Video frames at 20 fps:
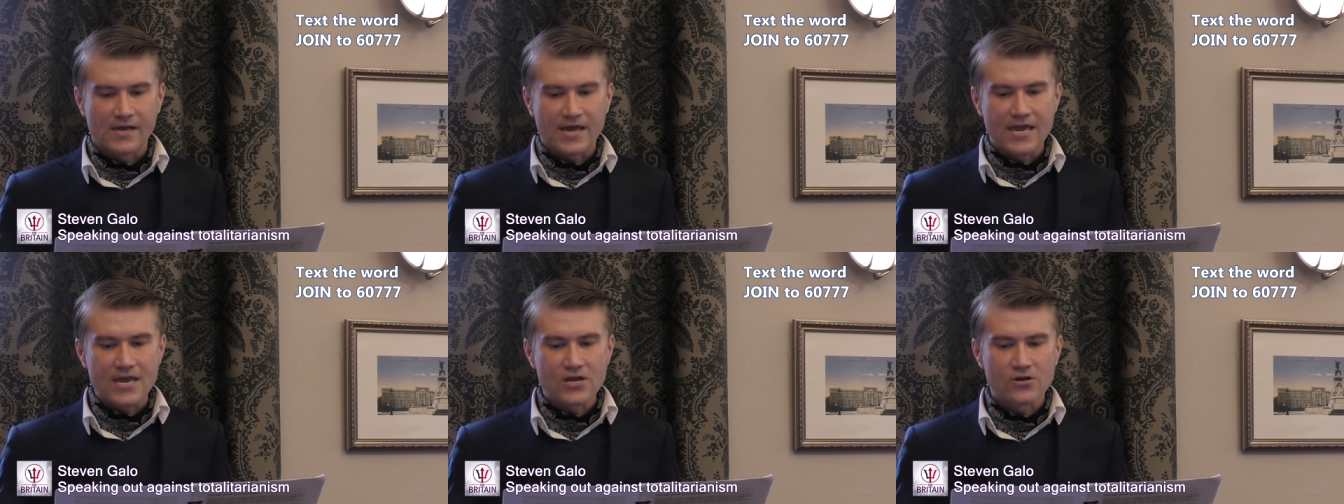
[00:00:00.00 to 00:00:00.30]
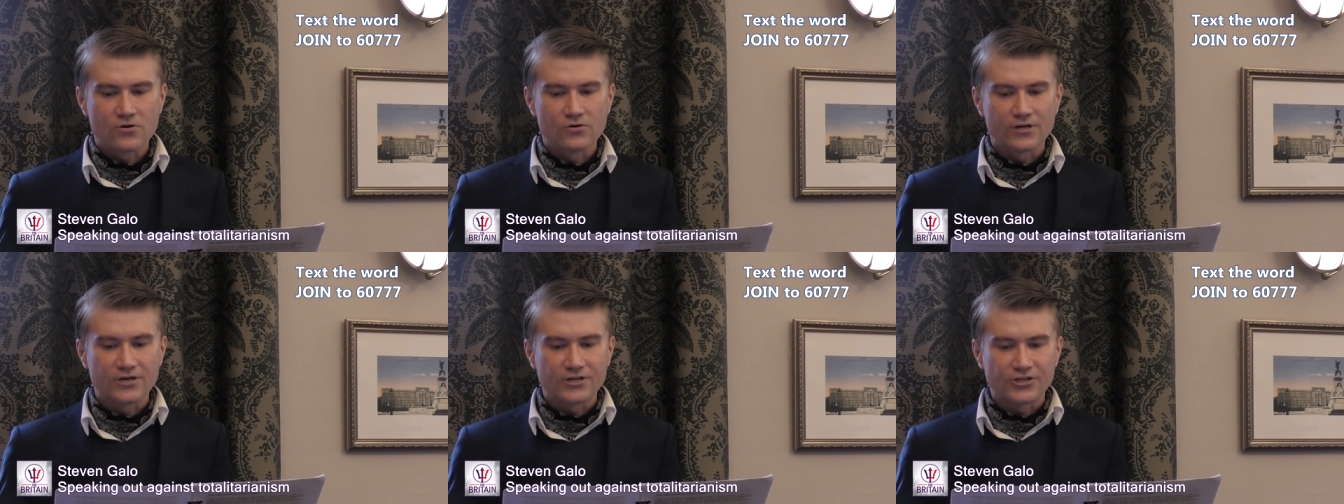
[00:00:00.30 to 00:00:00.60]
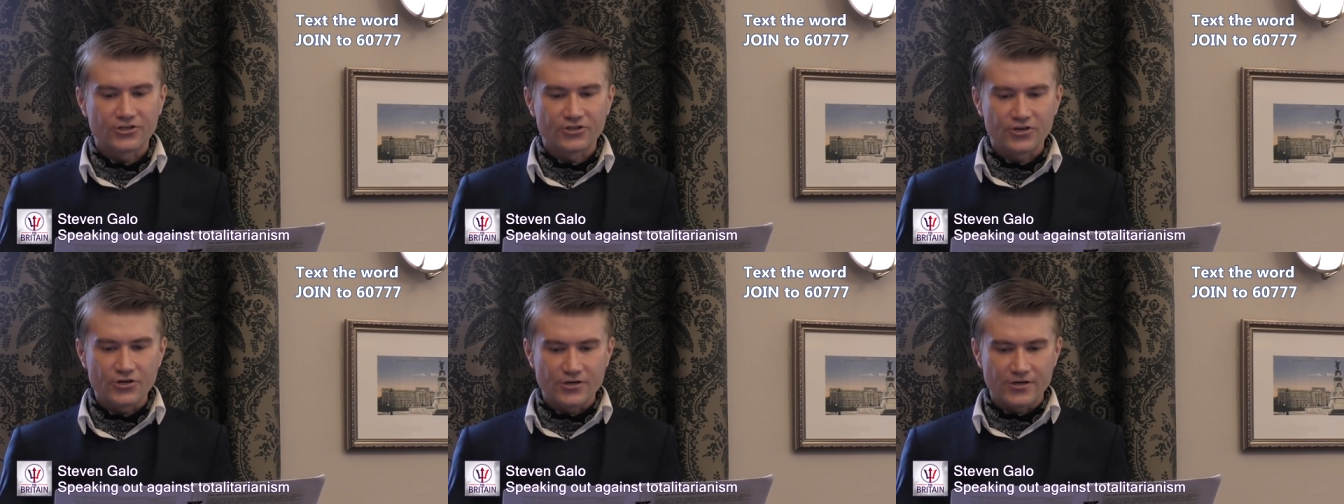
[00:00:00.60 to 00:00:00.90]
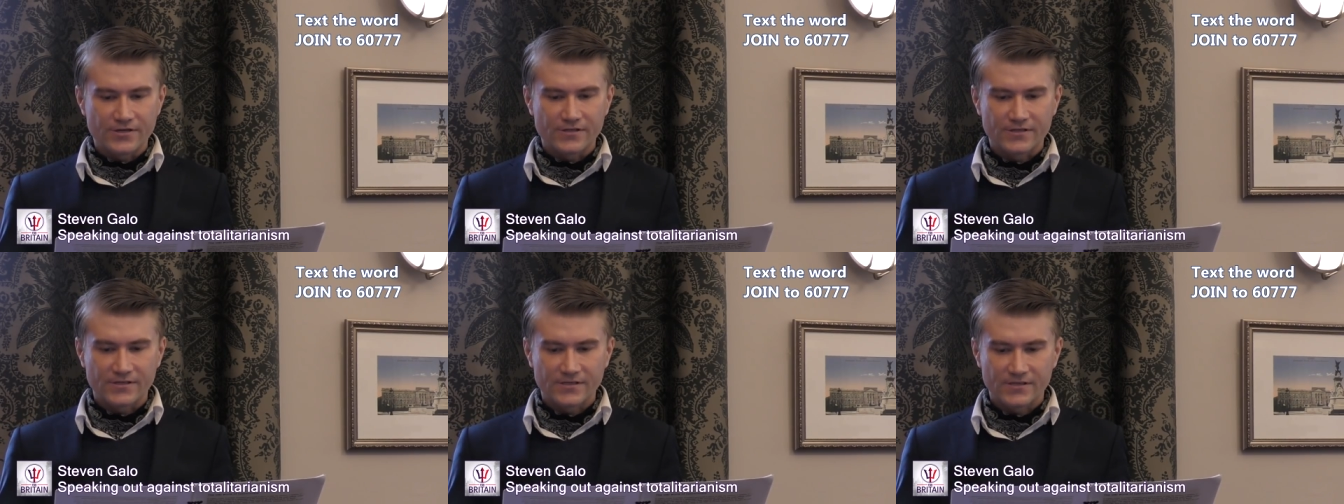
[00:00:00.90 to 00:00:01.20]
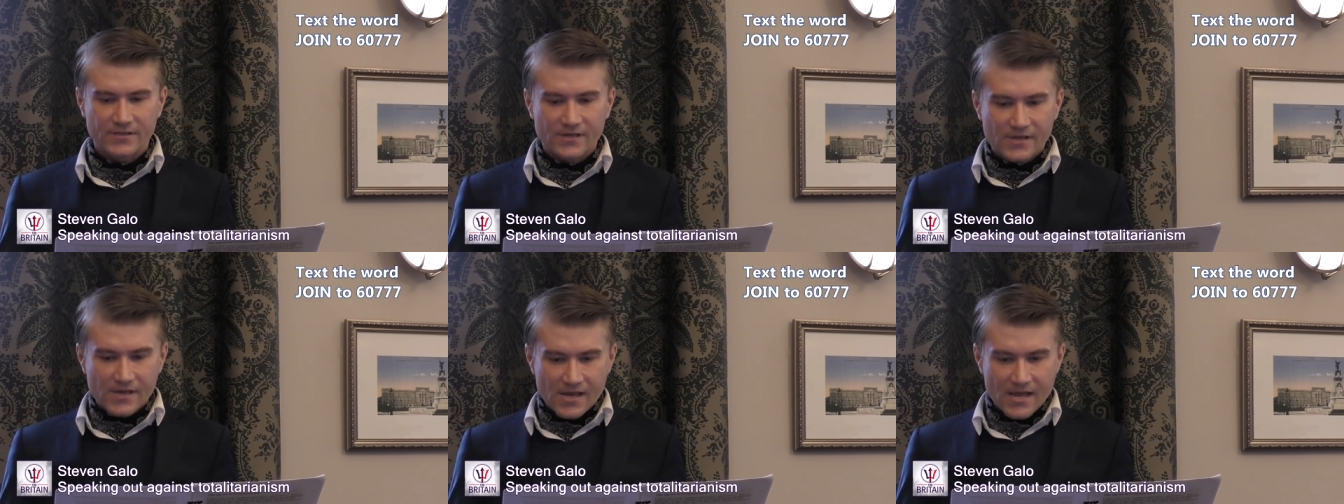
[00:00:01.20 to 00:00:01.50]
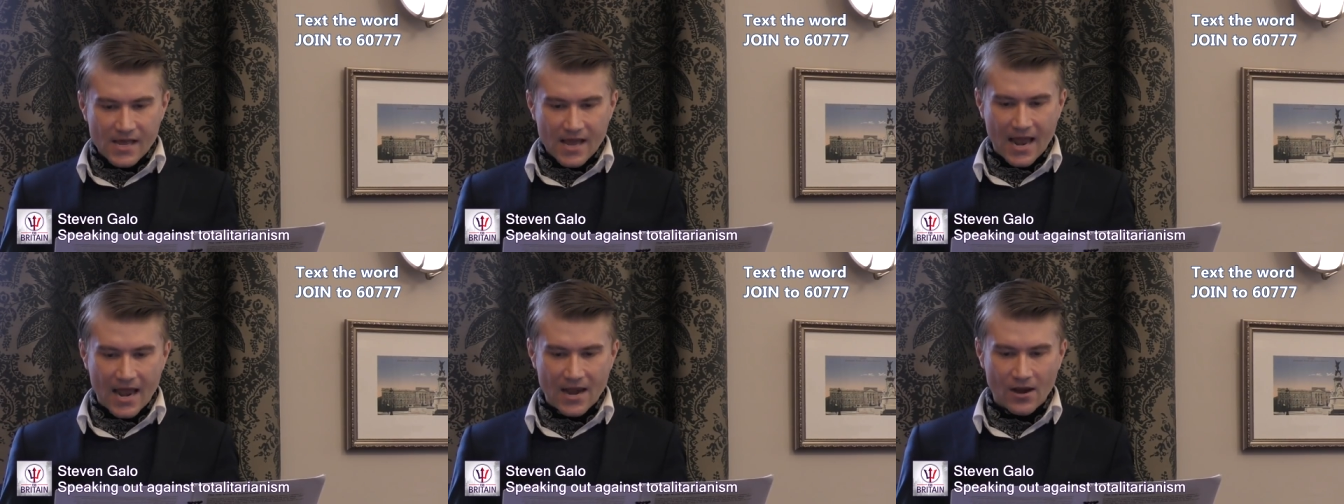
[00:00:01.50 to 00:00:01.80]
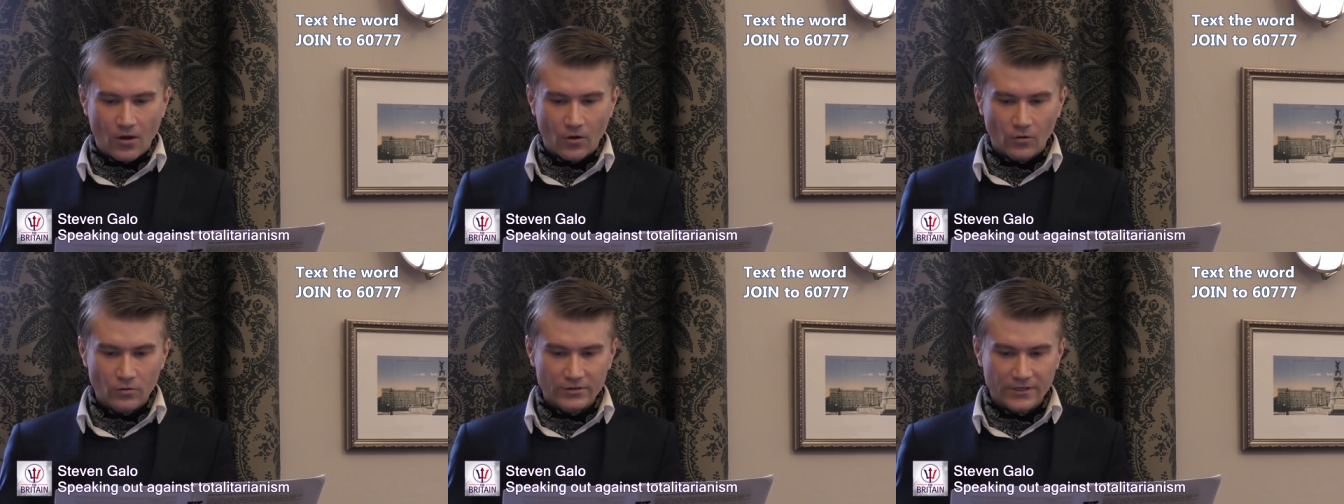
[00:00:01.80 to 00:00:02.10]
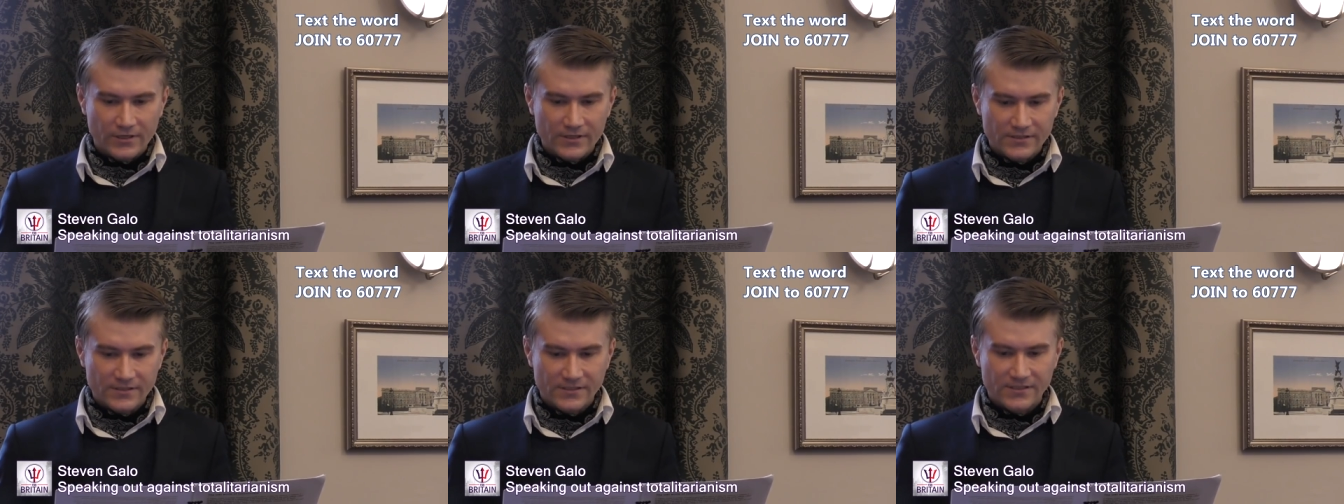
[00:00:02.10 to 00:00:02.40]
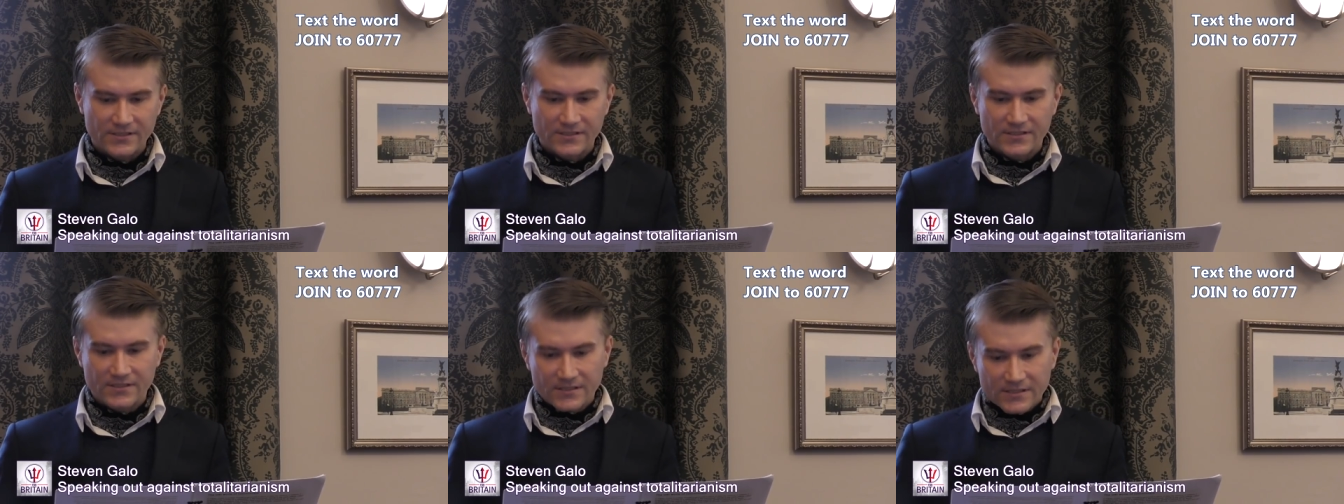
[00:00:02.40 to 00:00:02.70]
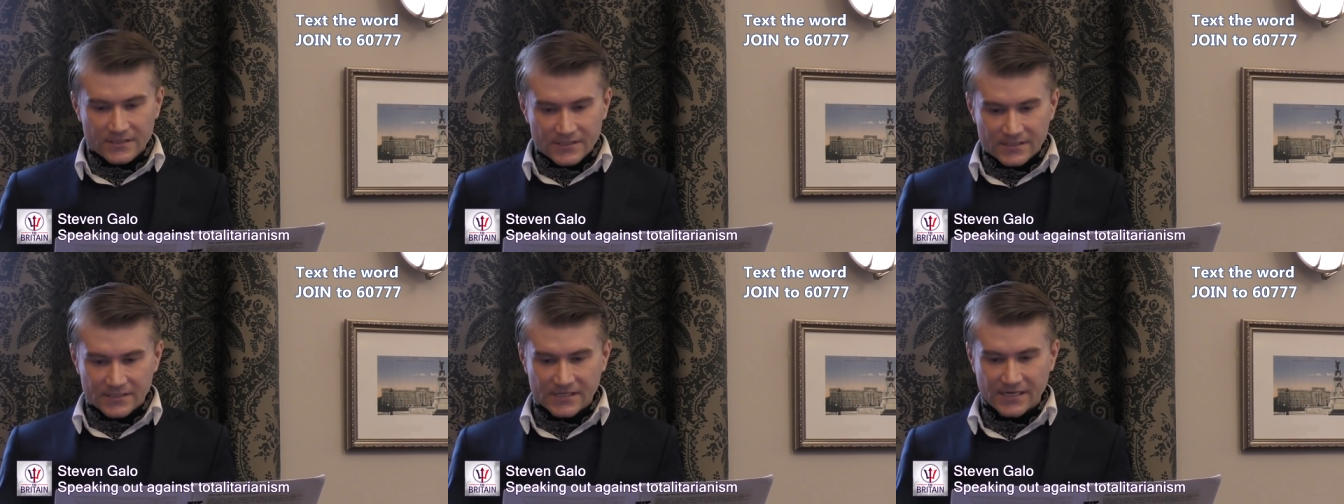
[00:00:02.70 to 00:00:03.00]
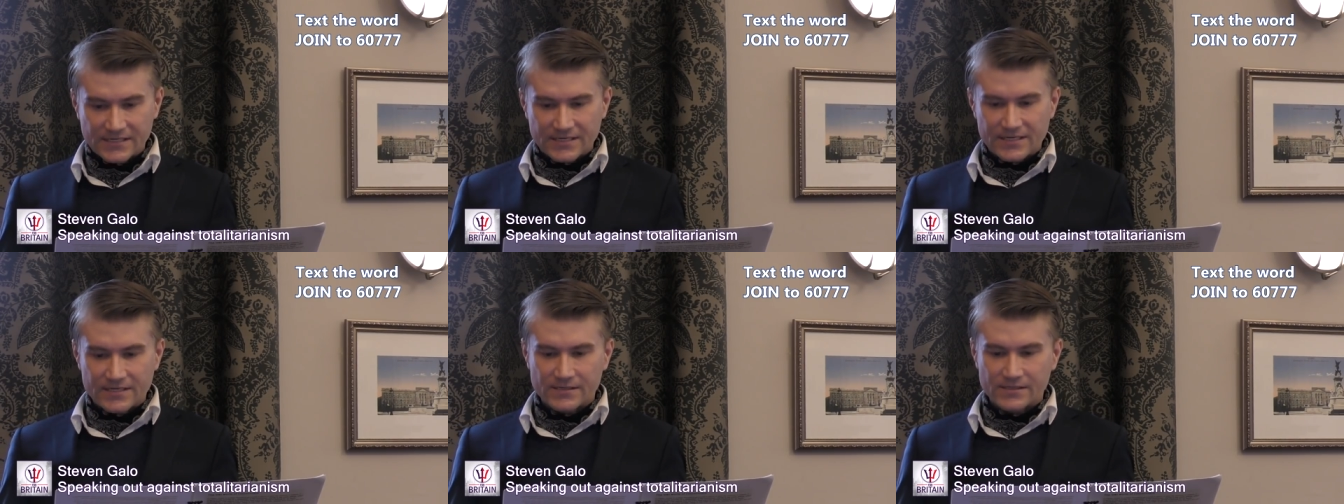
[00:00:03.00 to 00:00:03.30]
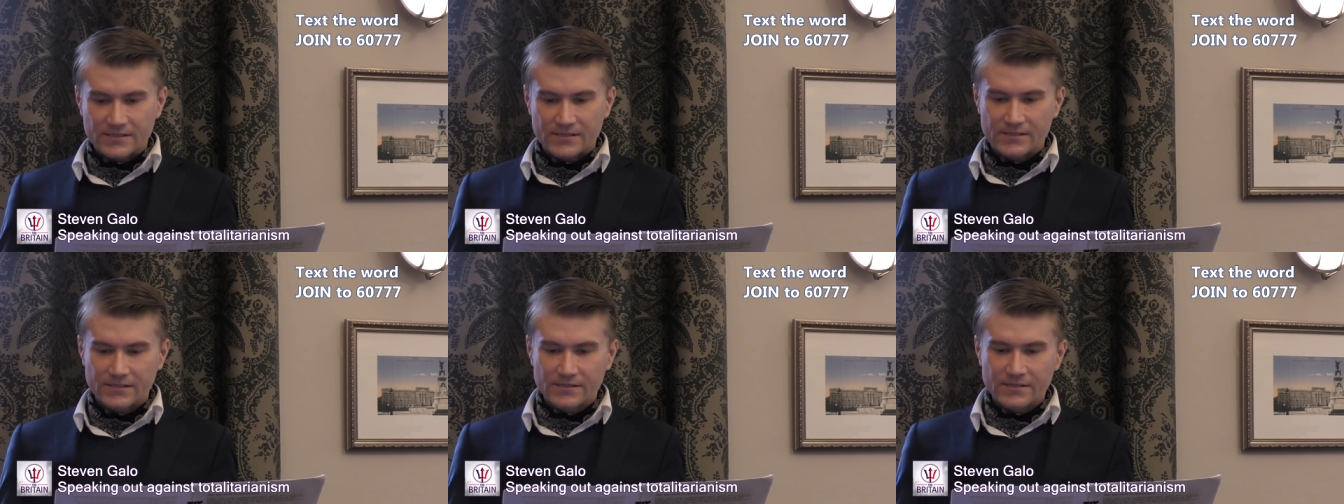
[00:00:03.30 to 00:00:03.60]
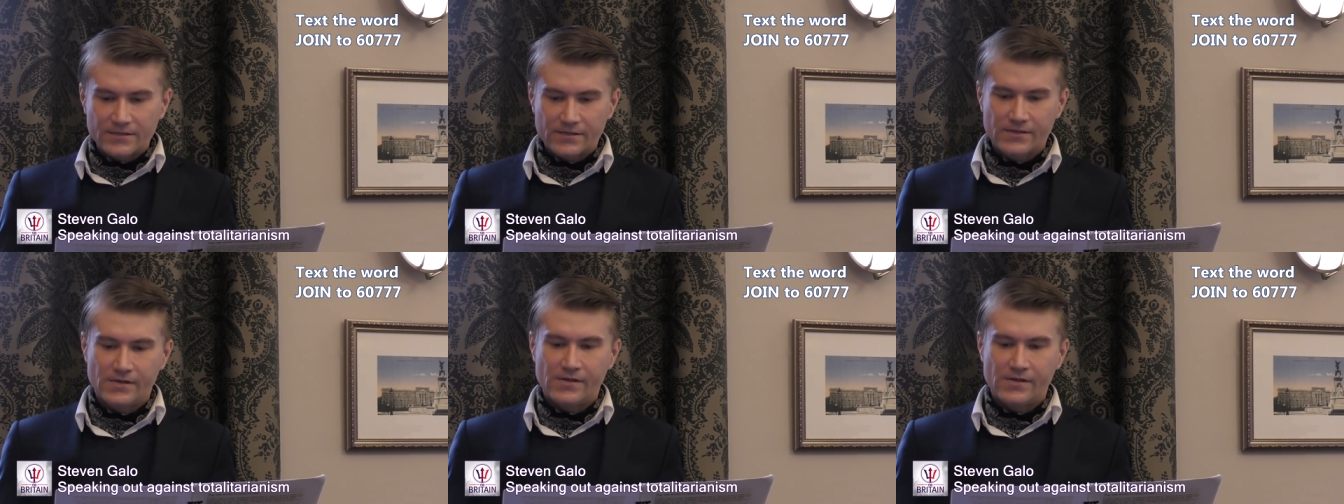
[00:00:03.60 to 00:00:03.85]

including students and older dissidents.